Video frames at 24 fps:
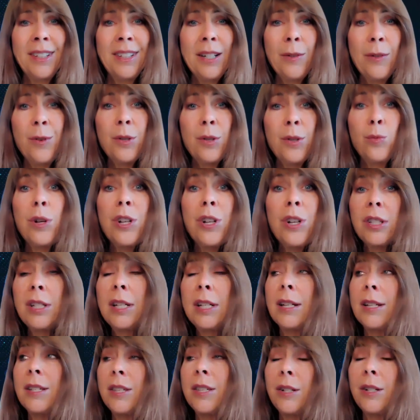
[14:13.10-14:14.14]
It was
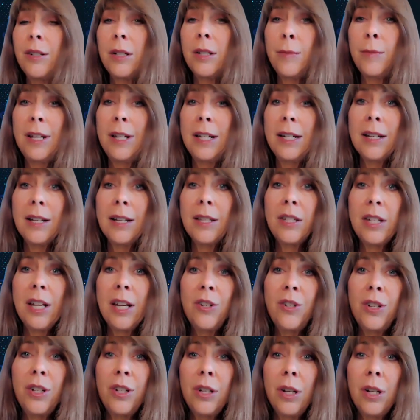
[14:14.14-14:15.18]
originally considered to be an
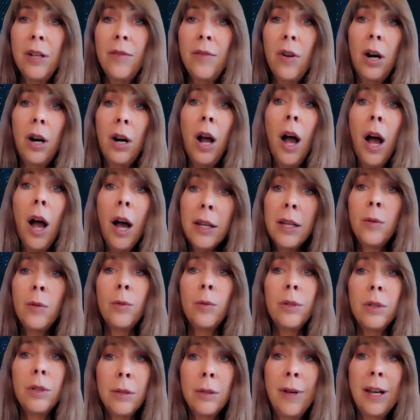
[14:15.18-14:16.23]
extension of our Auggie
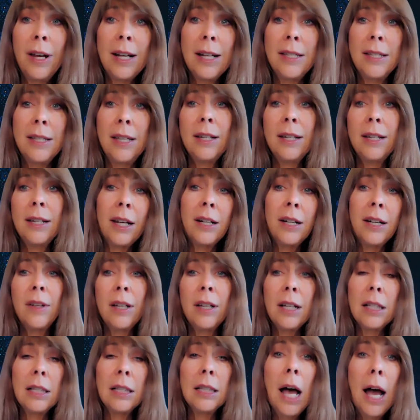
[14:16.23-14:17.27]
World magazine, kind of
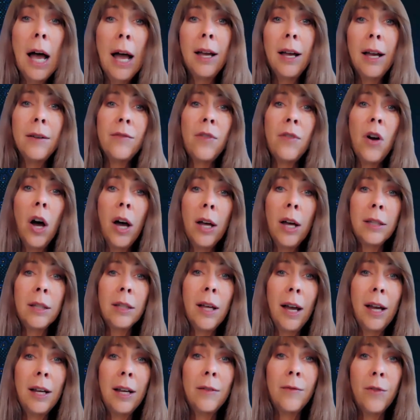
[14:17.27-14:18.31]
like a live
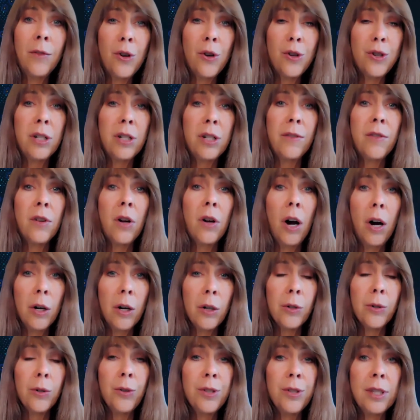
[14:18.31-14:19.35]
online version of the
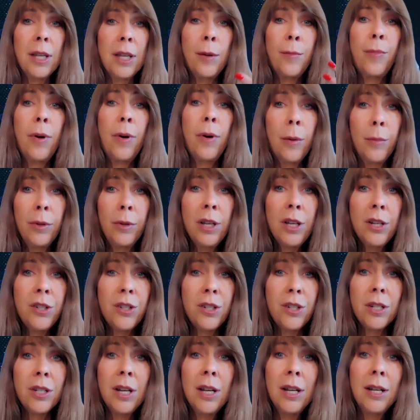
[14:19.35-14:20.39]
articles they
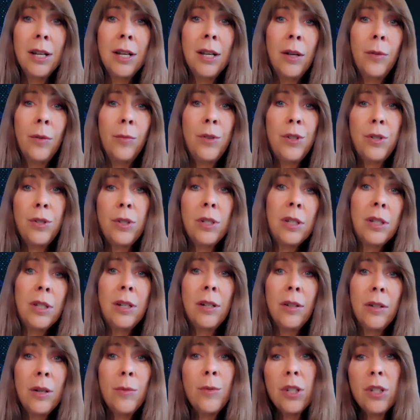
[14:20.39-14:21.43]
publish, which,
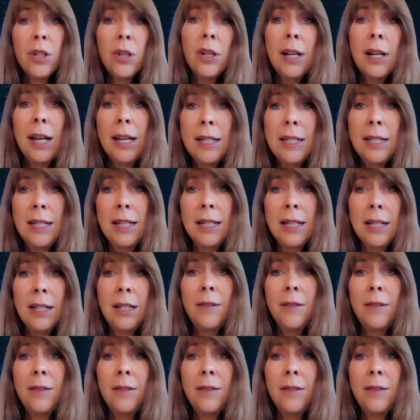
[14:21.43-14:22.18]
it was a good idea.